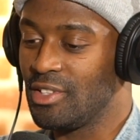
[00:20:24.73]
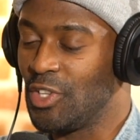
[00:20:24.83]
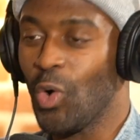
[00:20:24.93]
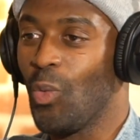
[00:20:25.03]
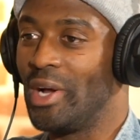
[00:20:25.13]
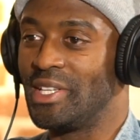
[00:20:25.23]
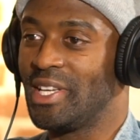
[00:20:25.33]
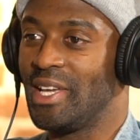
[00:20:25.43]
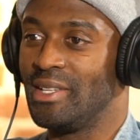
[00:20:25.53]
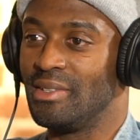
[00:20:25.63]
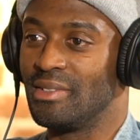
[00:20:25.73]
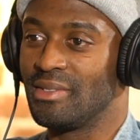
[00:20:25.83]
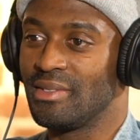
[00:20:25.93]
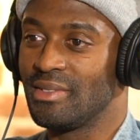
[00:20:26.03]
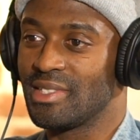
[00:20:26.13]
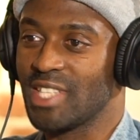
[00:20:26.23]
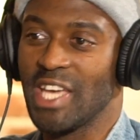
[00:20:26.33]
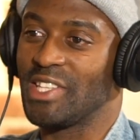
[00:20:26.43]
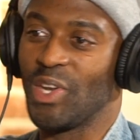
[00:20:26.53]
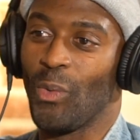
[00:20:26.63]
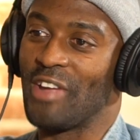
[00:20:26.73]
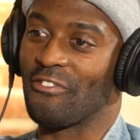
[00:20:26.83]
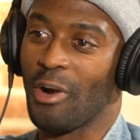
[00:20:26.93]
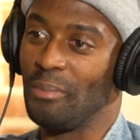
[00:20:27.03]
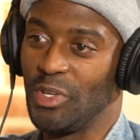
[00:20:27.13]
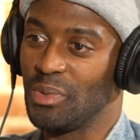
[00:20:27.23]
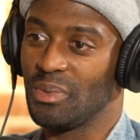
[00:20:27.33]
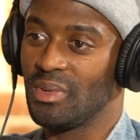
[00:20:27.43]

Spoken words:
no one can take that away from you.